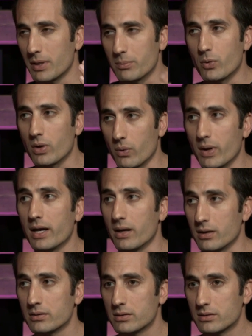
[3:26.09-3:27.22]
me more
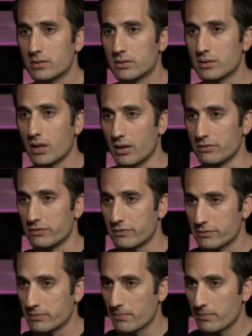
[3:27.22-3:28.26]
aware of,